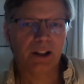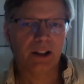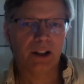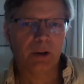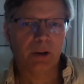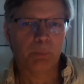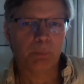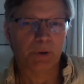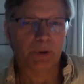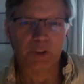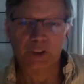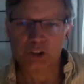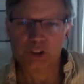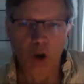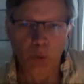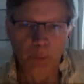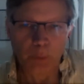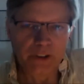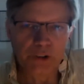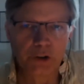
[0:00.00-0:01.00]
but there's
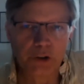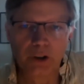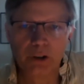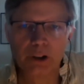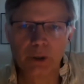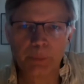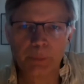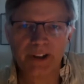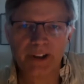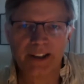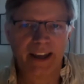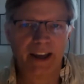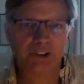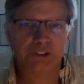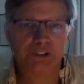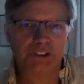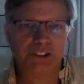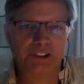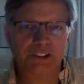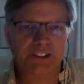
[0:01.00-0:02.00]
no internal
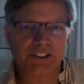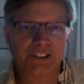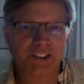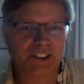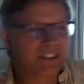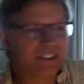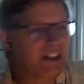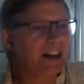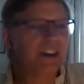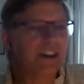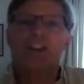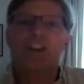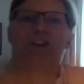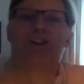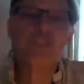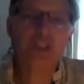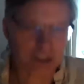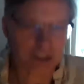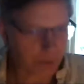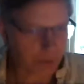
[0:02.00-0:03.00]
communications. There's not an
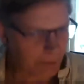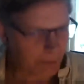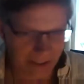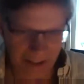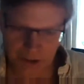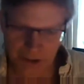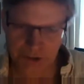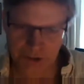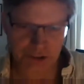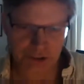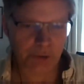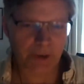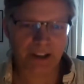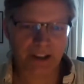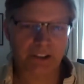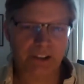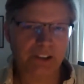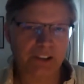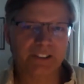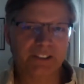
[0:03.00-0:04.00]
internal communications
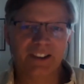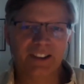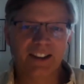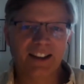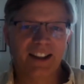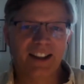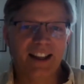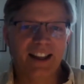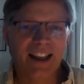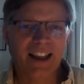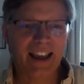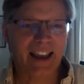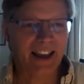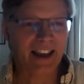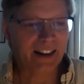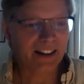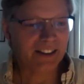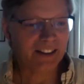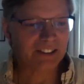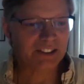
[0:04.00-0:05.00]
director,
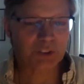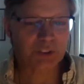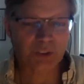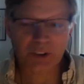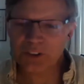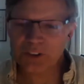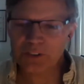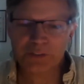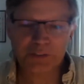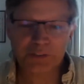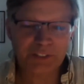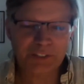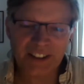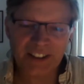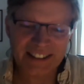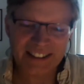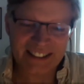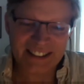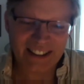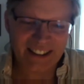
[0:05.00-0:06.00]
and it sort of
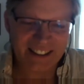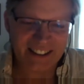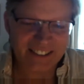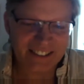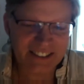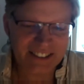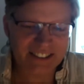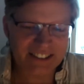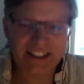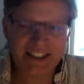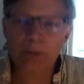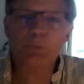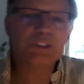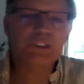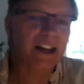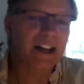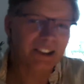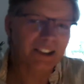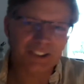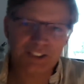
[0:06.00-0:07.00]
is a
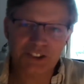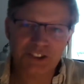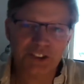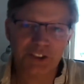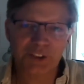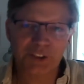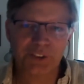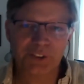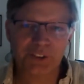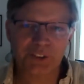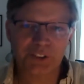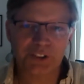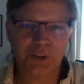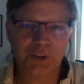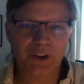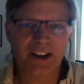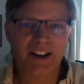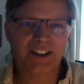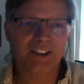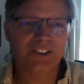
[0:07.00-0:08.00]
stepchild to
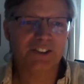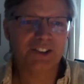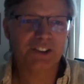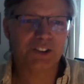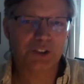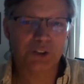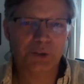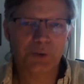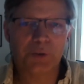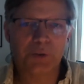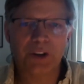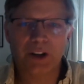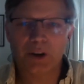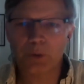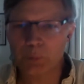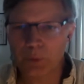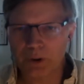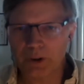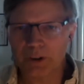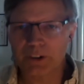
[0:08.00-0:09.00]
trying to do their
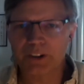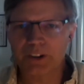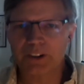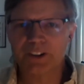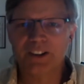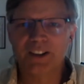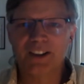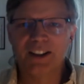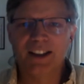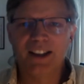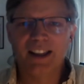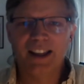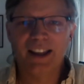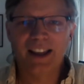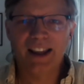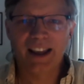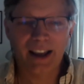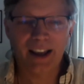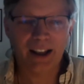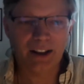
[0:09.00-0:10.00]
work.
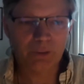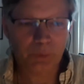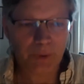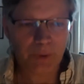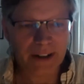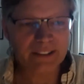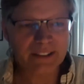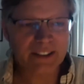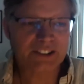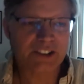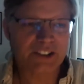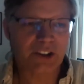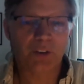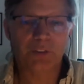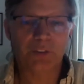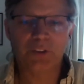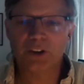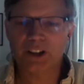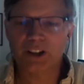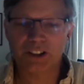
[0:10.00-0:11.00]
And rightly so,
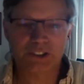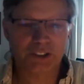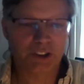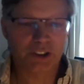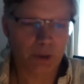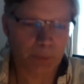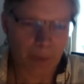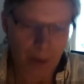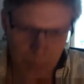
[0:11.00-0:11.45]
if you're concerned about